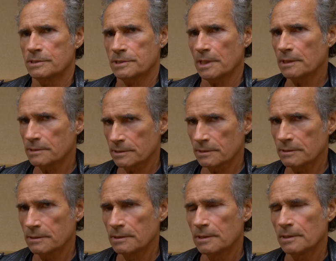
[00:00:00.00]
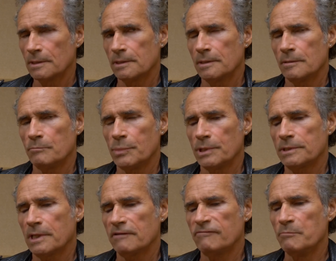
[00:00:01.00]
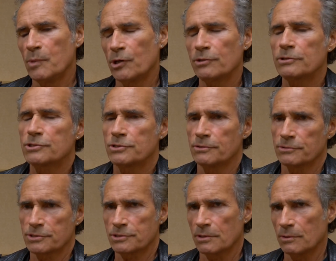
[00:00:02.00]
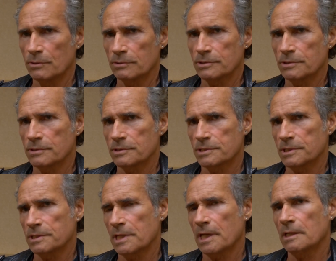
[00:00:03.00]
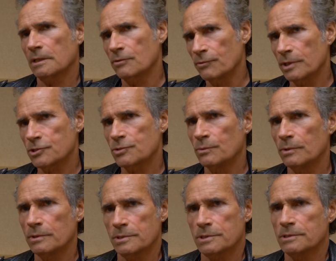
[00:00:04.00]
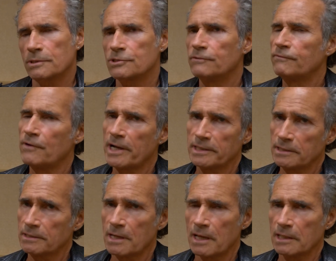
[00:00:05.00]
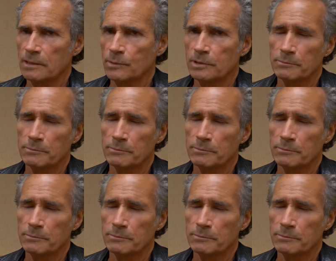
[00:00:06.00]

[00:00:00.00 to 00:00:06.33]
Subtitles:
Satan, but they've merged their soul to the satanic rituals that you find in Hollywood.